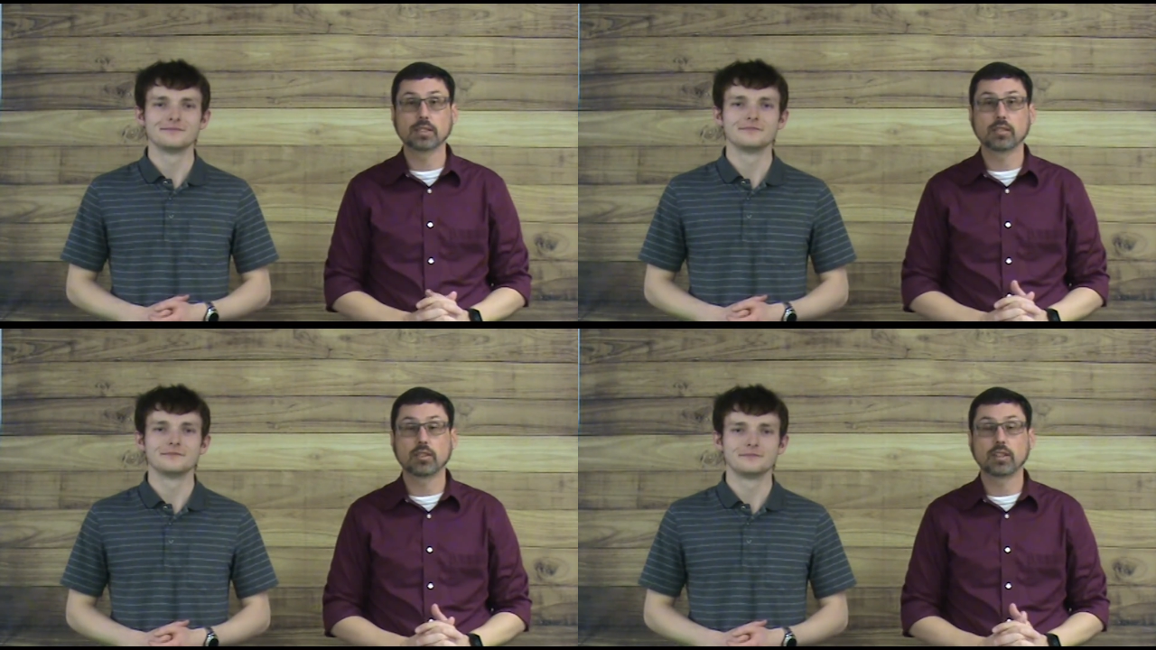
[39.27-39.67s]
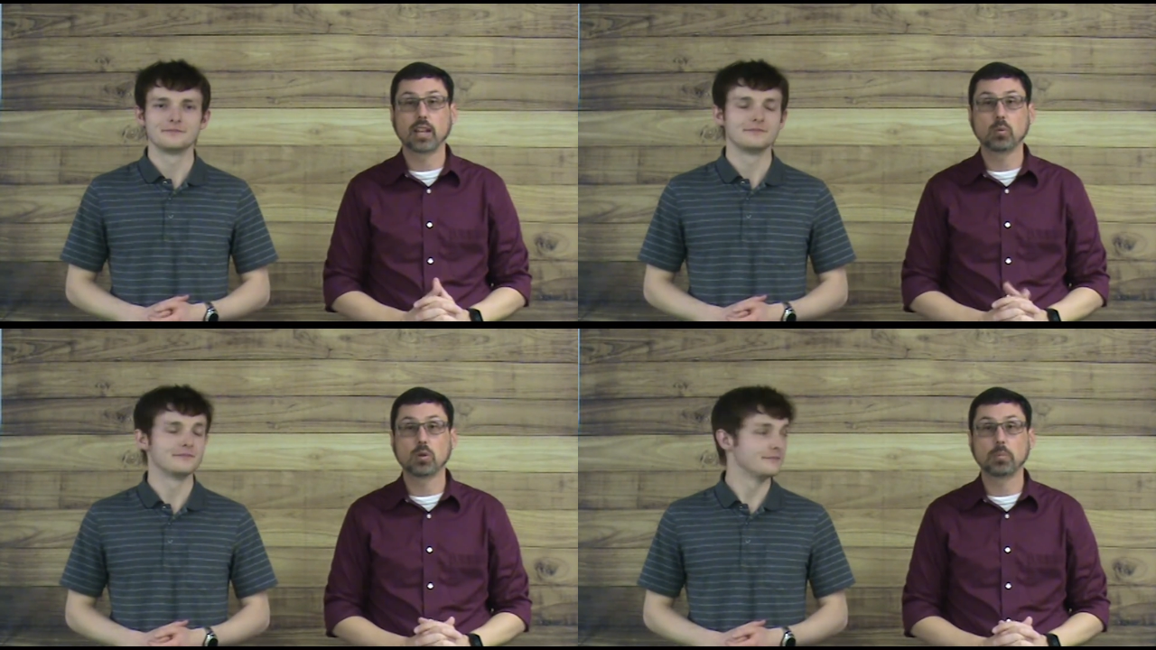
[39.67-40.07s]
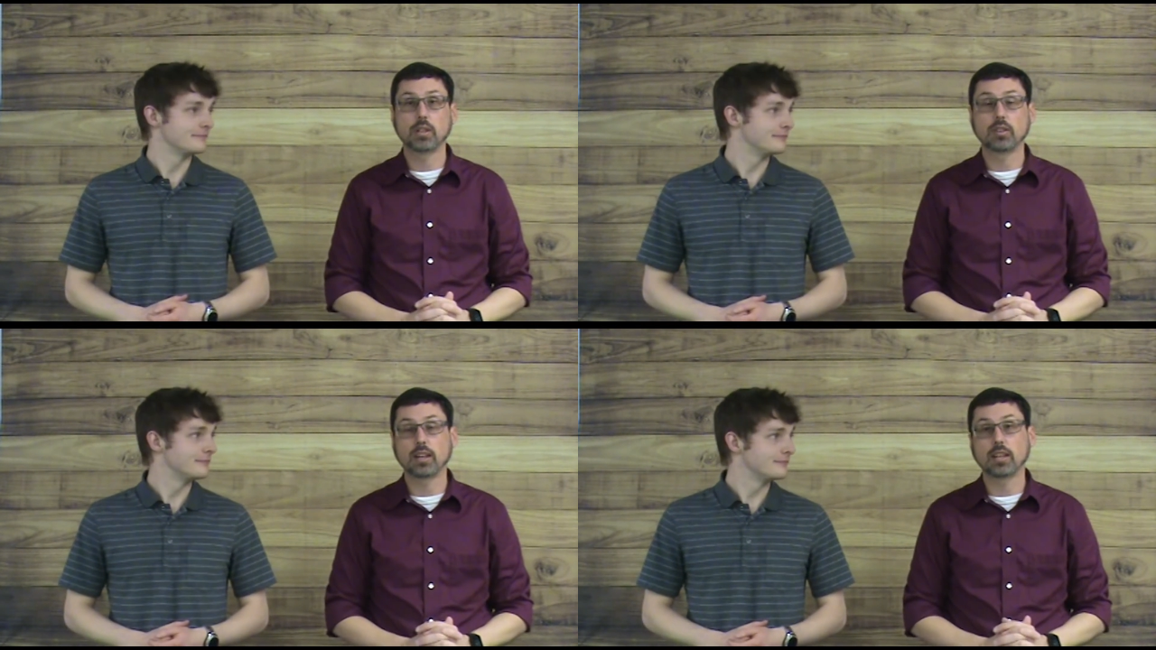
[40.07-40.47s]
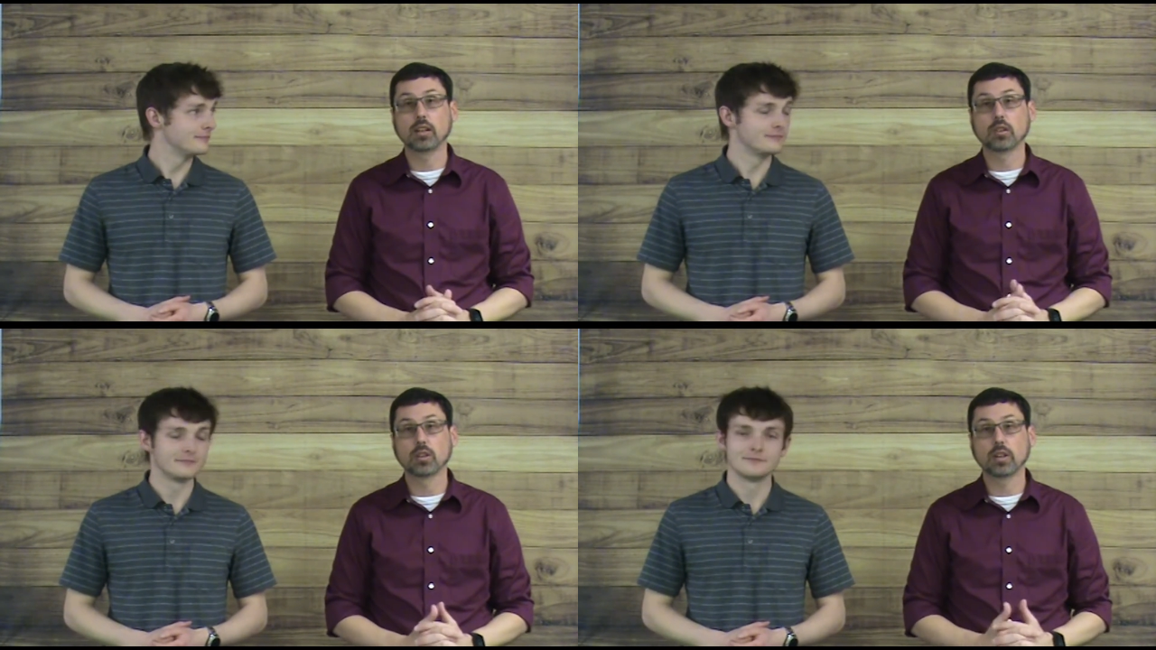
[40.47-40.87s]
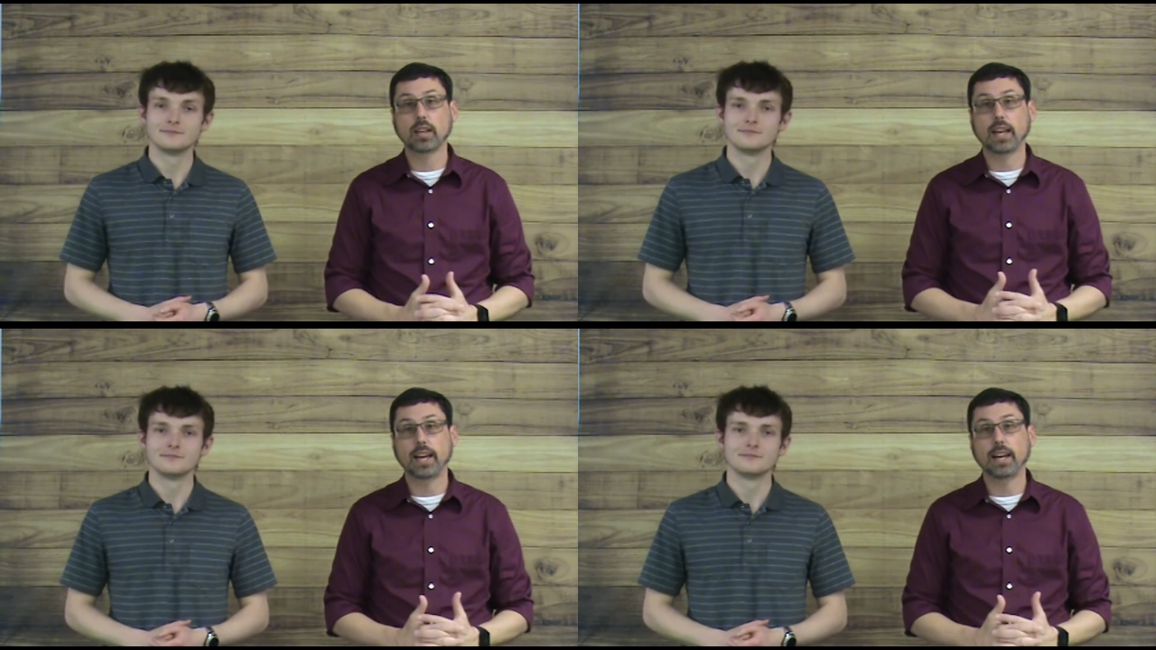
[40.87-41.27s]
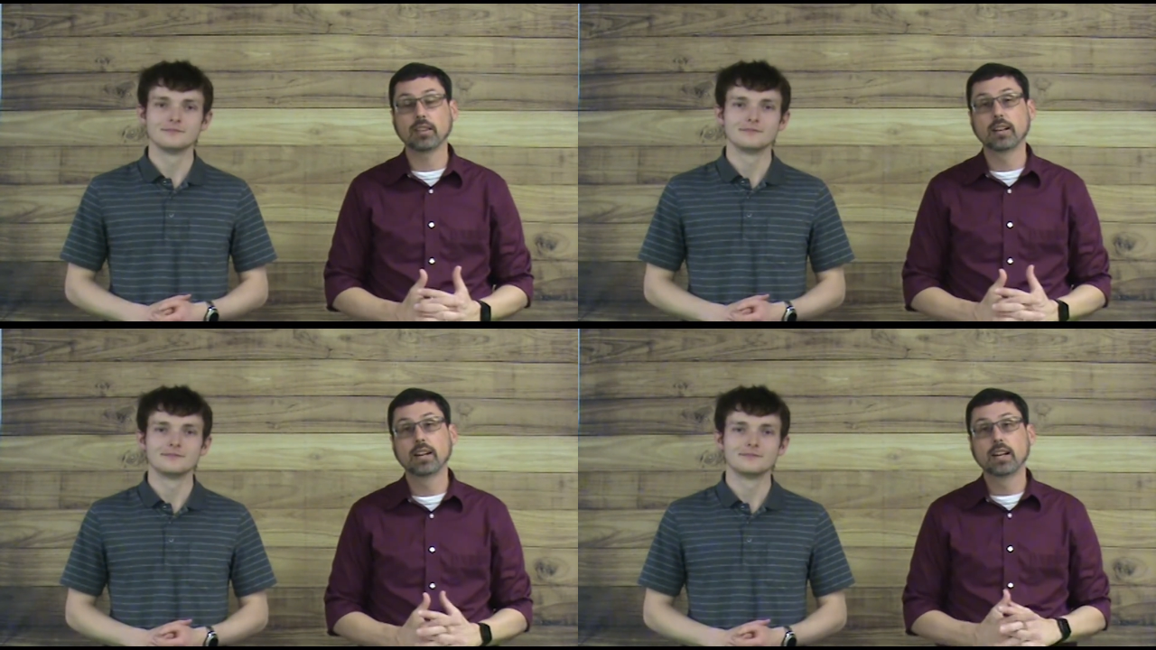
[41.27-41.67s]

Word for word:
Speaker 1: and today we'll be taking a look at